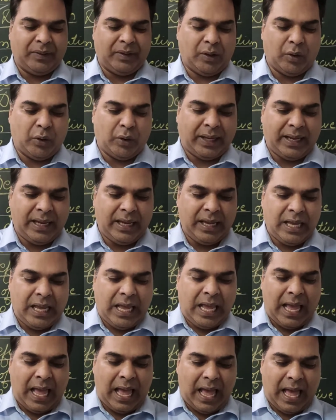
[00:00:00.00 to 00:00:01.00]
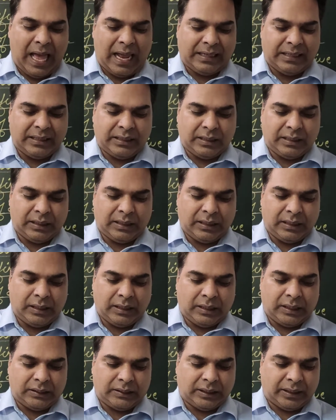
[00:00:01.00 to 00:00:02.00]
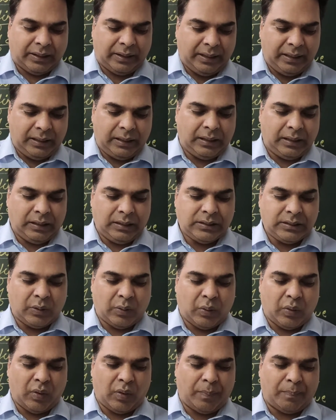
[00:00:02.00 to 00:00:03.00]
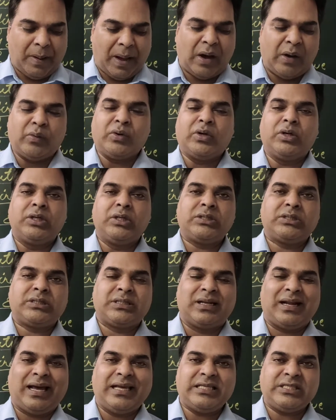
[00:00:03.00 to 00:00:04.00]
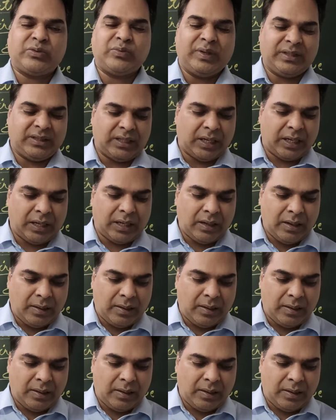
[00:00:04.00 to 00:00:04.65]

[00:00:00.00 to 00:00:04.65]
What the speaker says: Okay, and the real powers lies with the